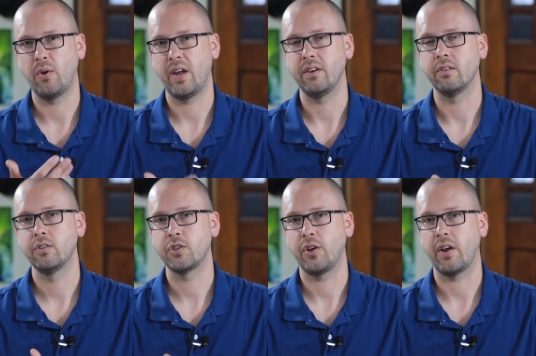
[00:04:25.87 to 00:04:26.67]
go ahead and
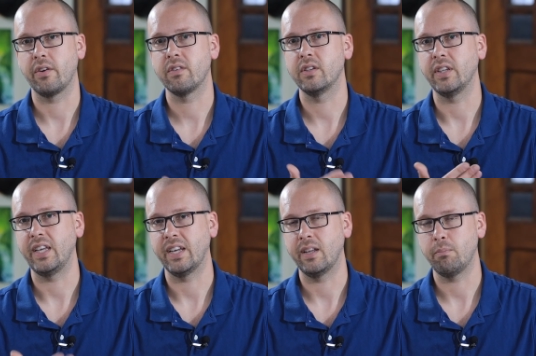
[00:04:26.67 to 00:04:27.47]
show you how to
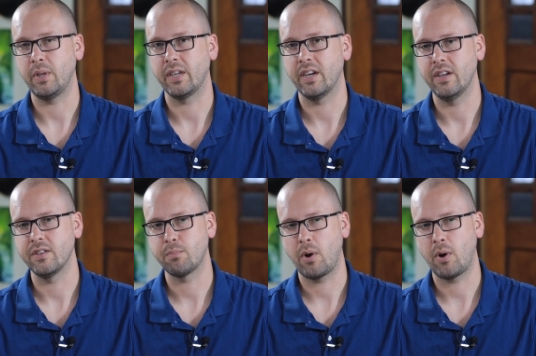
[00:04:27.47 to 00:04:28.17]
clean it, because